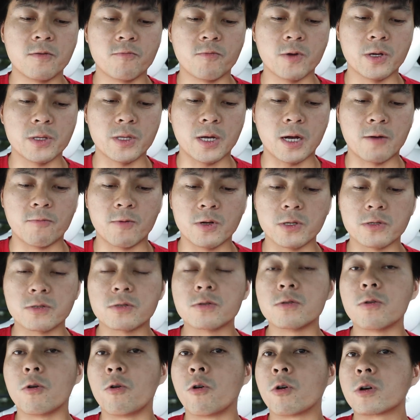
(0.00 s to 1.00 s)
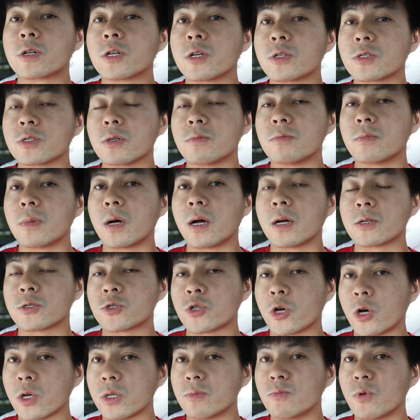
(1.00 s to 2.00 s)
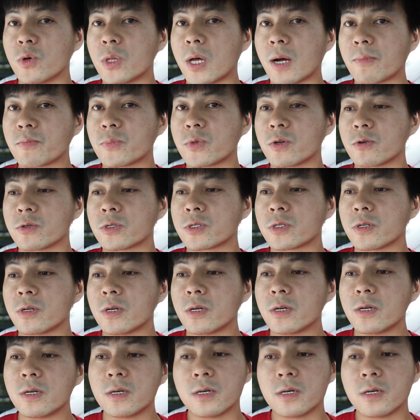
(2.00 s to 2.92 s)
when I wanted to order some charging adapters.